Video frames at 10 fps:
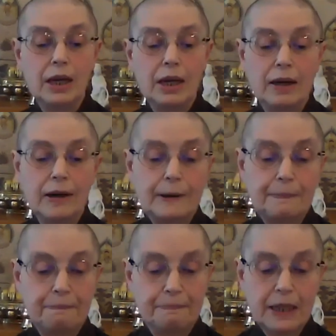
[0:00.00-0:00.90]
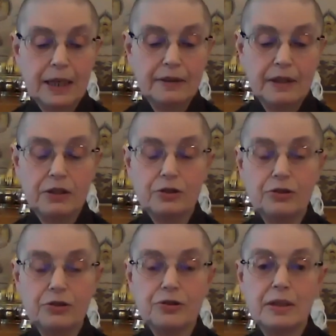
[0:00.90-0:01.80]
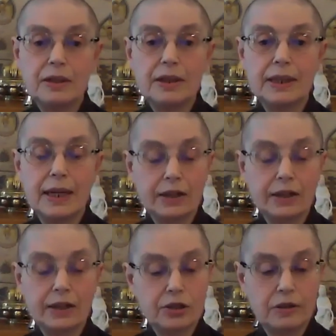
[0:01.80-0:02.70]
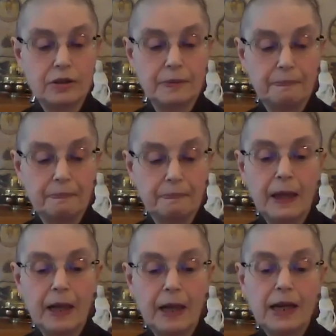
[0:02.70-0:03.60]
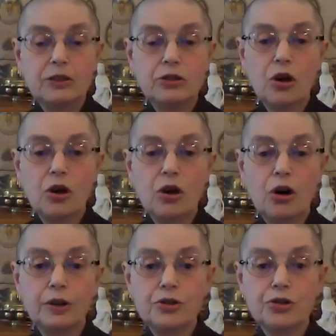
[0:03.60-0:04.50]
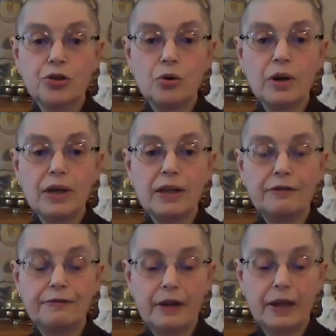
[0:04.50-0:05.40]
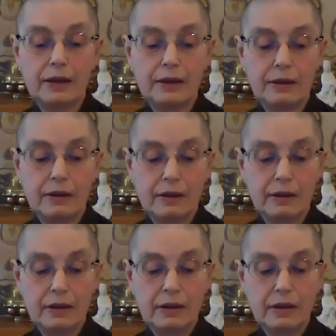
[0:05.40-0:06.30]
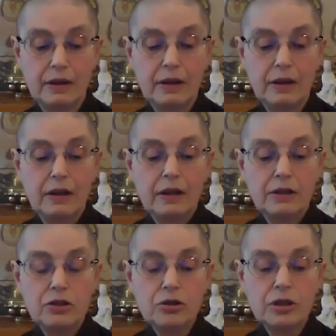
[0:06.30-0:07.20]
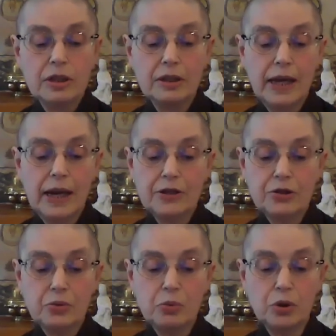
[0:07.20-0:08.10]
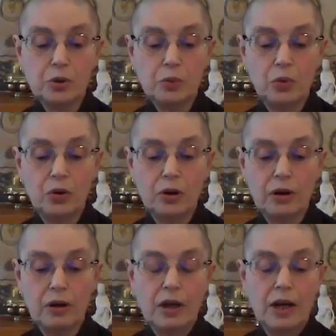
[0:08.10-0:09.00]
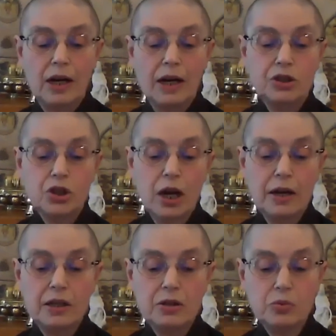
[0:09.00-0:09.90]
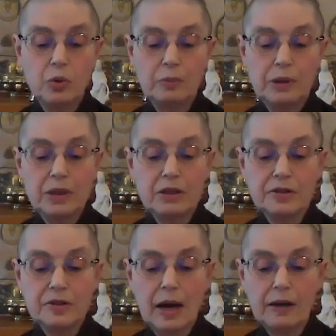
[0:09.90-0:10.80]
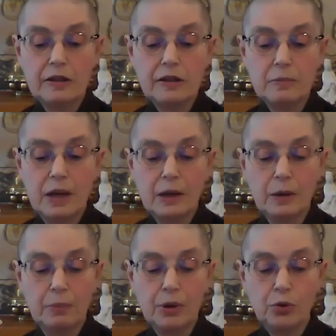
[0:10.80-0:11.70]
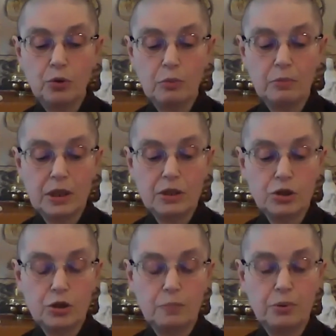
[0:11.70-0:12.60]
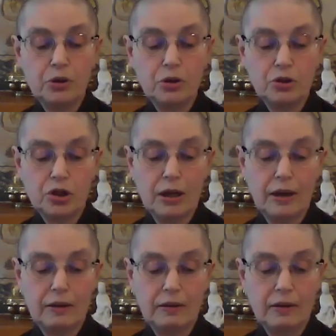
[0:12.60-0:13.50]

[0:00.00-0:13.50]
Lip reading: and I think you'll see the connection. It's called A Story of Faith. During the last World War, a Chinese woman decided to make a pilgrimage to Putoshan,